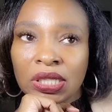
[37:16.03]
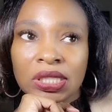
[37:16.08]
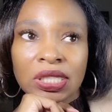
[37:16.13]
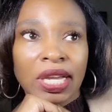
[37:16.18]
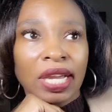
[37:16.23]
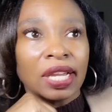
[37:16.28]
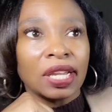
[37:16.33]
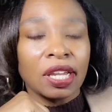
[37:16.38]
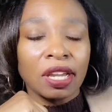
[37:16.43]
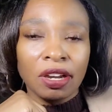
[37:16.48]

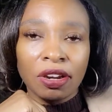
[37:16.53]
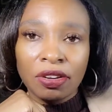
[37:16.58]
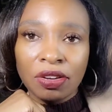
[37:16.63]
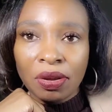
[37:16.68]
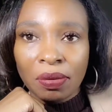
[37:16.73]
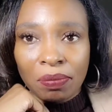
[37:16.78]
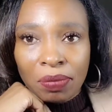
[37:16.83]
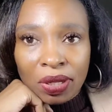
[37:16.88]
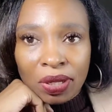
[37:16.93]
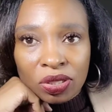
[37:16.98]
Take care of
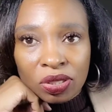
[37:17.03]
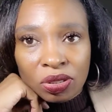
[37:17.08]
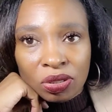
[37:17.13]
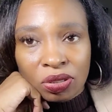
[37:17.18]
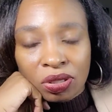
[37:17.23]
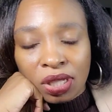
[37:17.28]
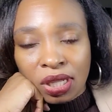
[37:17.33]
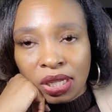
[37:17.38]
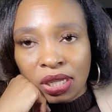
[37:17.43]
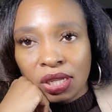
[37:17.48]
your mental
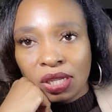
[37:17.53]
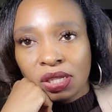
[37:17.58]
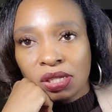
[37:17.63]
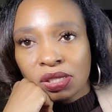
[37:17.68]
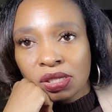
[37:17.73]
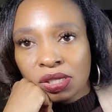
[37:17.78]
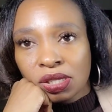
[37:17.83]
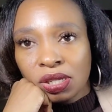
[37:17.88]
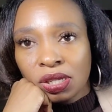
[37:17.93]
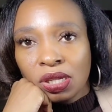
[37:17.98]

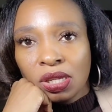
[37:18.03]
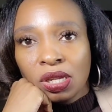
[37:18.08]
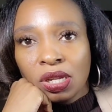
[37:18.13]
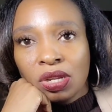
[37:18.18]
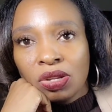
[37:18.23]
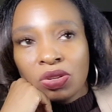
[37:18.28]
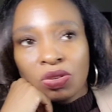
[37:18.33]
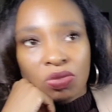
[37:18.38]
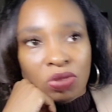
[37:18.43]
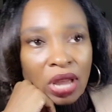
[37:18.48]
things.
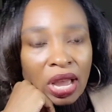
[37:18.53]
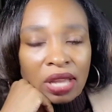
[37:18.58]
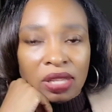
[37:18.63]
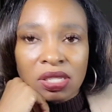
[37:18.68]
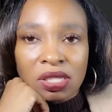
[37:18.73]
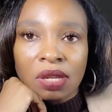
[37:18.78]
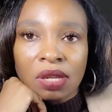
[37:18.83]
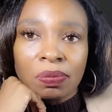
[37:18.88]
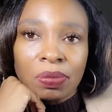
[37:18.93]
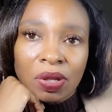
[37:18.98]
You got
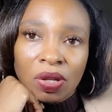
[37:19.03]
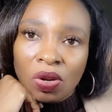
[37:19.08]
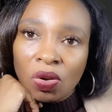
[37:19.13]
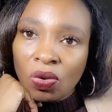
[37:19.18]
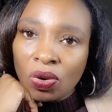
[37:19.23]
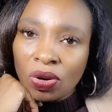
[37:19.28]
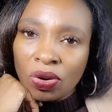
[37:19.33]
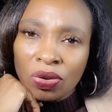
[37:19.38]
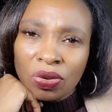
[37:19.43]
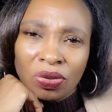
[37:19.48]
something
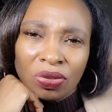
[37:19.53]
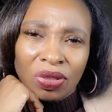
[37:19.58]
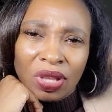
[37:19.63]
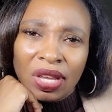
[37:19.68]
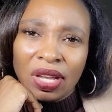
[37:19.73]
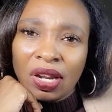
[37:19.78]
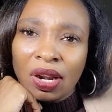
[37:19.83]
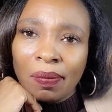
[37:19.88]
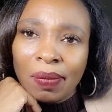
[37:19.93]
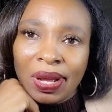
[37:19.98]
going on, you're
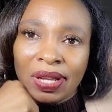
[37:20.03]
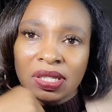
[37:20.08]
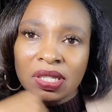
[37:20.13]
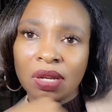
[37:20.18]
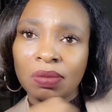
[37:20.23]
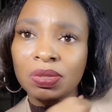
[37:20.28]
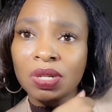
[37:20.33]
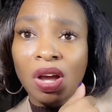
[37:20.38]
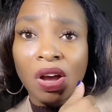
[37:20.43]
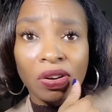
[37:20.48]
thinking about
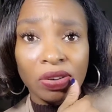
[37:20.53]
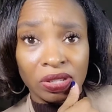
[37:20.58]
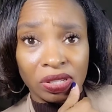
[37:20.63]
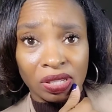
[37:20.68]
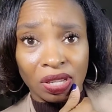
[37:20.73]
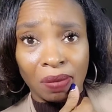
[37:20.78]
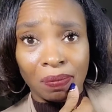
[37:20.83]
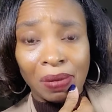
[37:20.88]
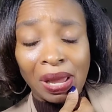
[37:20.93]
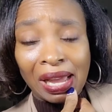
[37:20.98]
something, talk to
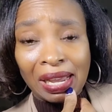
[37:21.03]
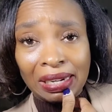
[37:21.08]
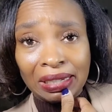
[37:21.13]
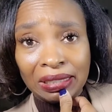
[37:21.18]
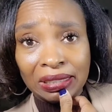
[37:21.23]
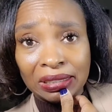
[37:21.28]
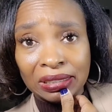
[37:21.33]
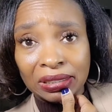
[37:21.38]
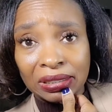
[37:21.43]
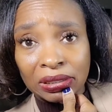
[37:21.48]
somebody.
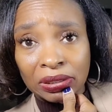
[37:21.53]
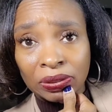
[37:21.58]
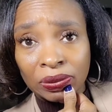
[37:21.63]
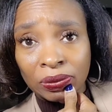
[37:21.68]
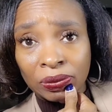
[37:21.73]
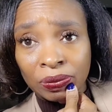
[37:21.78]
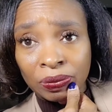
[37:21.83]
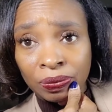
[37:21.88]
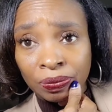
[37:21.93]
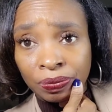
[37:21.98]

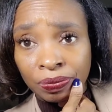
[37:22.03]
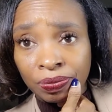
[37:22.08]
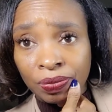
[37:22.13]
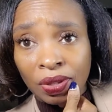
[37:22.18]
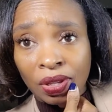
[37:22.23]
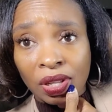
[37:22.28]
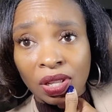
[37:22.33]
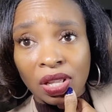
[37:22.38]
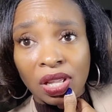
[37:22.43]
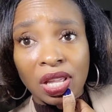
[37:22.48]

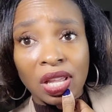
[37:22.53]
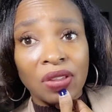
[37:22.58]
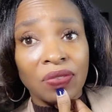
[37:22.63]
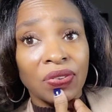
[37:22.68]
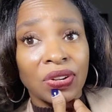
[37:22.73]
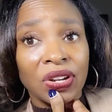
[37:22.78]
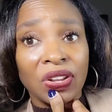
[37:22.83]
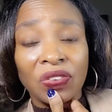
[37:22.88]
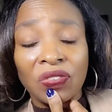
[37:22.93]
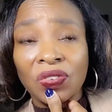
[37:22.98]

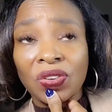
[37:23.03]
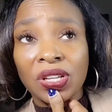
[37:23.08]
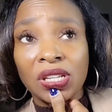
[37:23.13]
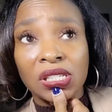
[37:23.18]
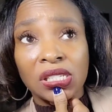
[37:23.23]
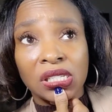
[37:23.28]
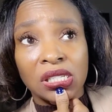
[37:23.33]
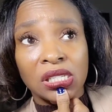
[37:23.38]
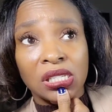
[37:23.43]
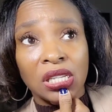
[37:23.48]
Even if
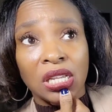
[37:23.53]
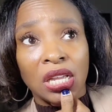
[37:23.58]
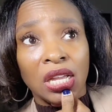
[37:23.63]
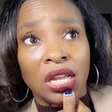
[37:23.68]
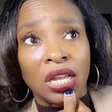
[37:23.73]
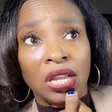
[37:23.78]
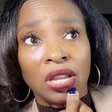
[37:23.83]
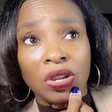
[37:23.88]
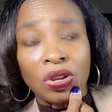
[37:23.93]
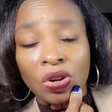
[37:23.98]
it's,
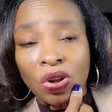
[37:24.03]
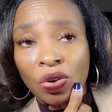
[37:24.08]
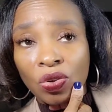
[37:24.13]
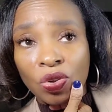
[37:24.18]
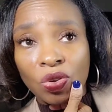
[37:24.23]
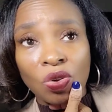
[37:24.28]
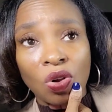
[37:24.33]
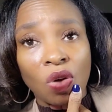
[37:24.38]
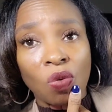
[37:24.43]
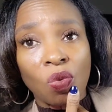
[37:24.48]
you know,
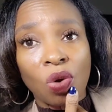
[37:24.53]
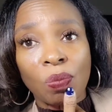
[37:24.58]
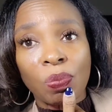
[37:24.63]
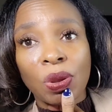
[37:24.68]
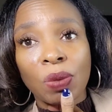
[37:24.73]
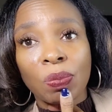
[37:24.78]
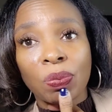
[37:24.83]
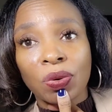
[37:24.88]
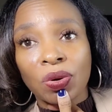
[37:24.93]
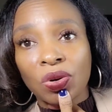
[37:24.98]
you don't want
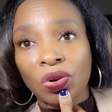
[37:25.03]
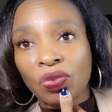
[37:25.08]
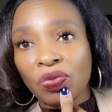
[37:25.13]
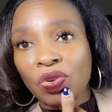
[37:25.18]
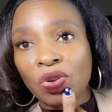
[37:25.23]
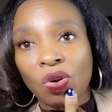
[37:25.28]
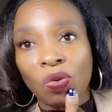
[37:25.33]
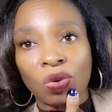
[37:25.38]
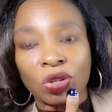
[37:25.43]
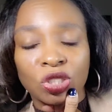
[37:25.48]
people to know, if
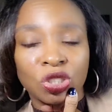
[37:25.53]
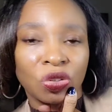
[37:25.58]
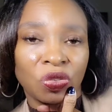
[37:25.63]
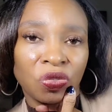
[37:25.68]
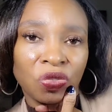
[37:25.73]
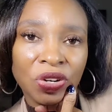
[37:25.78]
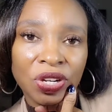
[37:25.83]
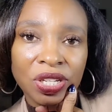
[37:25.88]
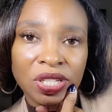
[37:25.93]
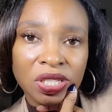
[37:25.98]
you don't want your
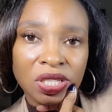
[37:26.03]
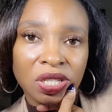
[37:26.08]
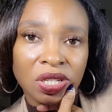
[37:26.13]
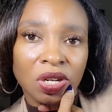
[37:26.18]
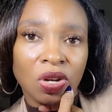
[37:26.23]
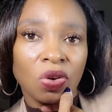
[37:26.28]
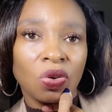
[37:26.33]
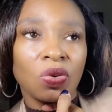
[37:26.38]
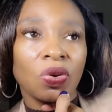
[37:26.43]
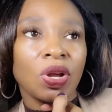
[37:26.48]
friends to
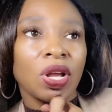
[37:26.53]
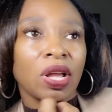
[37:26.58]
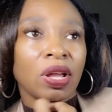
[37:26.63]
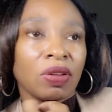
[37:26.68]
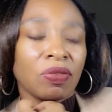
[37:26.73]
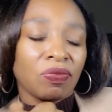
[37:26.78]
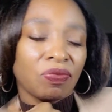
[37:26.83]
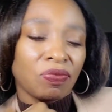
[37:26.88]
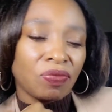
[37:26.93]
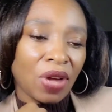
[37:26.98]
know,
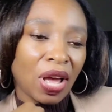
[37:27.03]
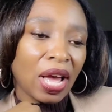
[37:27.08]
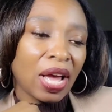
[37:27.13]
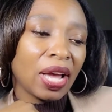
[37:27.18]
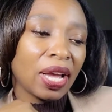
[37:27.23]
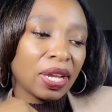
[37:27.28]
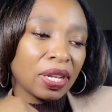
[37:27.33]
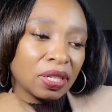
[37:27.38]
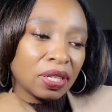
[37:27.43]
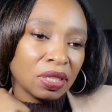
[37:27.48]

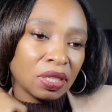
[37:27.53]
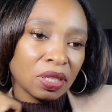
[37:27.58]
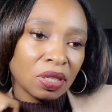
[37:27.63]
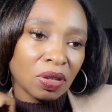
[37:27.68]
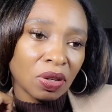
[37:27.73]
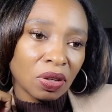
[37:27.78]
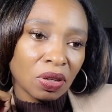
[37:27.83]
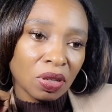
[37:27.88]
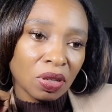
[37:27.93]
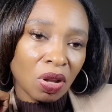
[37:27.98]
find
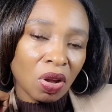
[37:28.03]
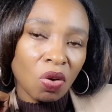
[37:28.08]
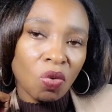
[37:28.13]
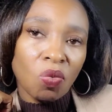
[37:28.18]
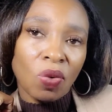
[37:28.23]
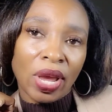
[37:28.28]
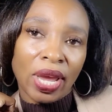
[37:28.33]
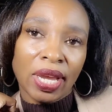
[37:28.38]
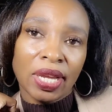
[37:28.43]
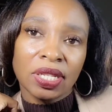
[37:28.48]
a
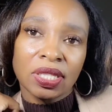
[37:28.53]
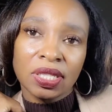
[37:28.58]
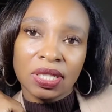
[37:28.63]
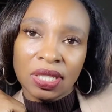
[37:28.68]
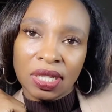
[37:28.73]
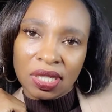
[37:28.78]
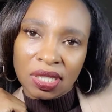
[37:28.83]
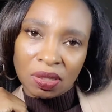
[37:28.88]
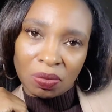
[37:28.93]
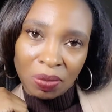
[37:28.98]
way to
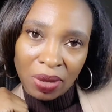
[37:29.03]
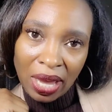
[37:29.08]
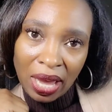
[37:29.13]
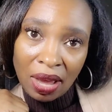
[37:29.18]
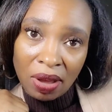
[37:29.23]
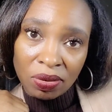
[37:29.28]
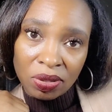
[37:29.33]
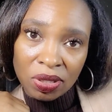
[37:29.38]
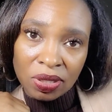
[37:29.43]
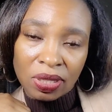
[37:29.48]
get some
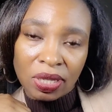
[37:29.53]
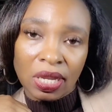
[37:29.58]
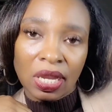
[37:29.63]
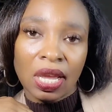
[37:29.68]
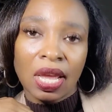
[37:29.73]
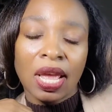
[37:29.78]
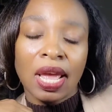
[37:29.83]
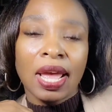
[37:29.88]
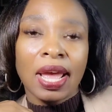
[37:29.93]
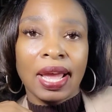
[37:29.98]
counseling
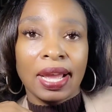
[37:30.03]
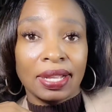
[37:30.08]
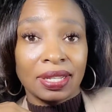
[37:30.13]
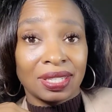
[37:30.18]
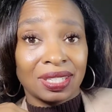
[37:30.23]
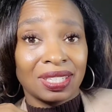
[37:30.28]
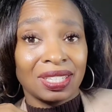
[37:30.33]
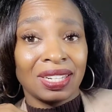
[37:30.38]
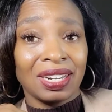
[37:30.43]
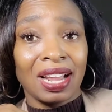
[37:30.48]
and
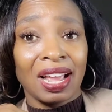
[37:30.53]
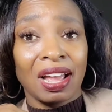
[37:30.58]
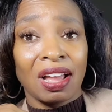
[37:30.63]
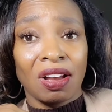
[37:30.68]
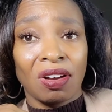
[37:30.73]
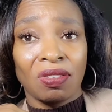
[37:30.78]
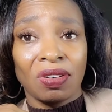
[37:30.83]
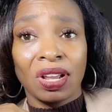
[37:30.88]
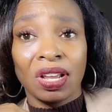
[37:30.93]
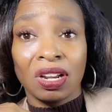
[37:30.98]
sit
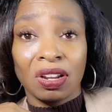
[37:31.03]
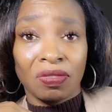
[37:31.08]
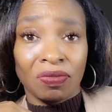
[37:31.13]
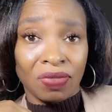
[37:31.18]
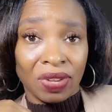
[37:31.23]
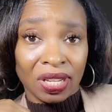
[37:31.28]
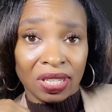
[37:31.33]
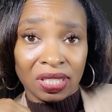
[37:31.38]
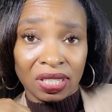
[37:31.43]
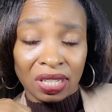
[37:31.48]
down and
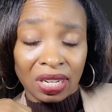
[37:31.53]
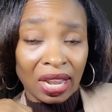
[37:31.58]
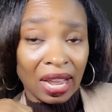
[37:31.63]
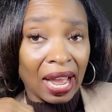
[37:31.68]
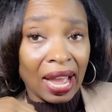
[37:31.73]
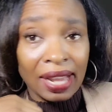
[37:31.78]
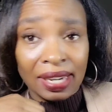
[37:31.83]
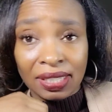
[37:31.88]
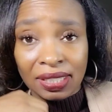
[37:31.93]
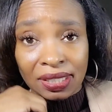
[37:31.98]
invest in it.
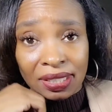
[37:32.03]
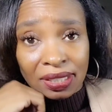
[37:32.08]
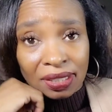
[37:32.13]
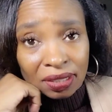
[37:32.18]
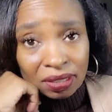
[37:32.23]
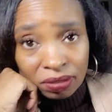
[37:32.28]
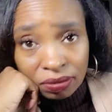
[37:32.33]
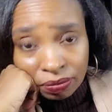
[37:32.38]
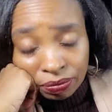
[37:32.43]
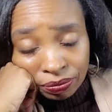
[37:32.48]
I
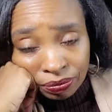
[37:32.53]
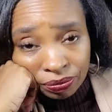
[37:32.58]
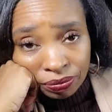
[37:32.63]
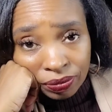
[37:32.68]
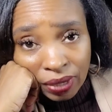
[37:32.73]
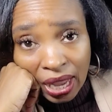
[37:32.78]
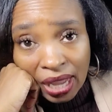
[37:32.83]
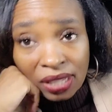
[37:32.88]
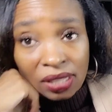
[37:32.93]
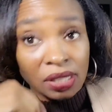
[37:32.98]
did.
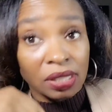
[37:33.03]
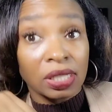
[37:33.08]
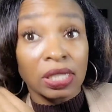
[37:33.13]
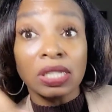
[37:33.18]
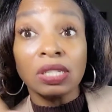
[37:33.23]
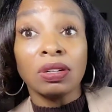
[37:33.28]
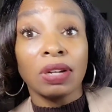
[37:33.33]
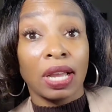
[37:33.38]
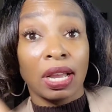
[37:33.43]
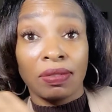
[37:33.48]
I
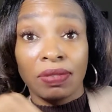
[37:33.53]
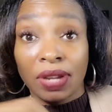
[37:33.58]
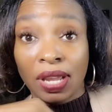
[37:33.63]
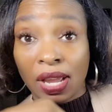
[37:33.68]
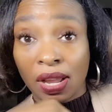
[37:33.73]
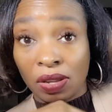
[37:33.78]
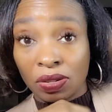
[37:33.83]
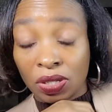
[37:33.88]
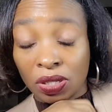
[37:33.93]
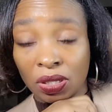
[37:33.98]
still have a
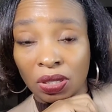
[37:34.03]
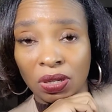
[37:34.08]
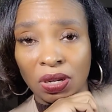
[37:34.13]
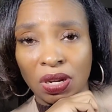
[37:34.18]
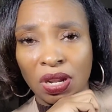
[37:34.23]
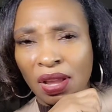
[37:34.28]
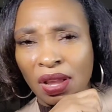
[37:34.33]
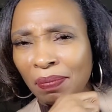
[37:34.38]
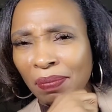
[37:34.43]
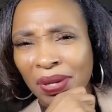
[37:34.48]
counselor.
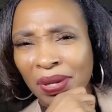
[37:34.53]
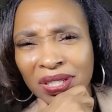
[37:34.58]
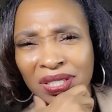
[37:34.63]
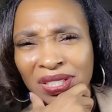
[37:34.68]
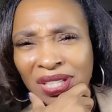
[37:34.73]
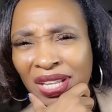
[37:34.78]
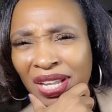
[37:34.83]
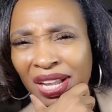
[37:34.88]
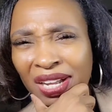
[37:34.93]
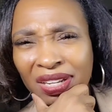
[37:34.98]

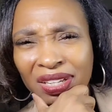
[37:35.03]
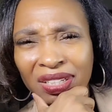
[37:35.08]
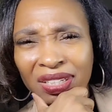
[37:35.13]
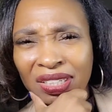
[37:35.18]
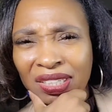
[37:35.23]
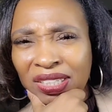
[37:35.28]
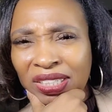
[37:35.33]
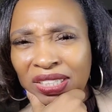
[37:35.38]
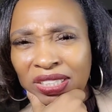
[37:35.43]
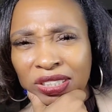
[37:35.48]
Best thing I could
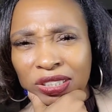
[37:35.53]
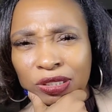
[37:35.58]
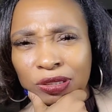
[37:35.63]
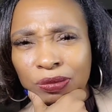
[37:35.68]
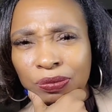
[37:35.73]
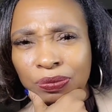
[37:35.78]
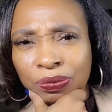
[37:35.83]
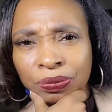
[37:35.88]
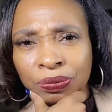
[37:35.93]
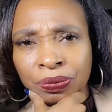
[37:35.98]
have done
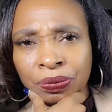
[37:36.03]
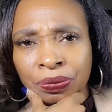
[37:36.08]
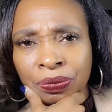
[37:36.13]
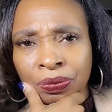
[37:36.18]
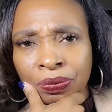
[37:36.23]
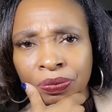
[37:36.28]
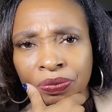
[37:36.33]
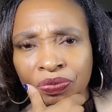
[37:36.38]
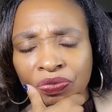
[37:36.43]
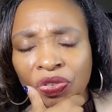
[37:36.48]

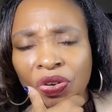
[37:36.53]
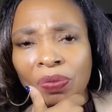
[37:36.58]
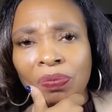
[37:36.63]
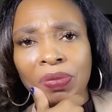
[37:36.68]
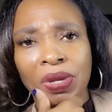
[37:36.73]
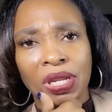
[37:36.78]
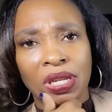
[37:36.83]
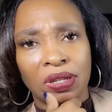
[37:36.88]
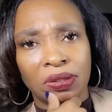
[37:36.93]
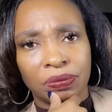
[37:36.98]
for
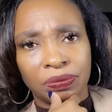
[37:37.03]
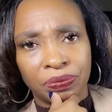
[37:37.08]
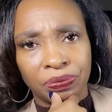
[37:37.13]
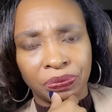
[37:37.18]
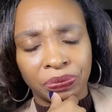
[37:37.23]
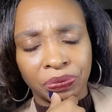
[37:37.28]
me.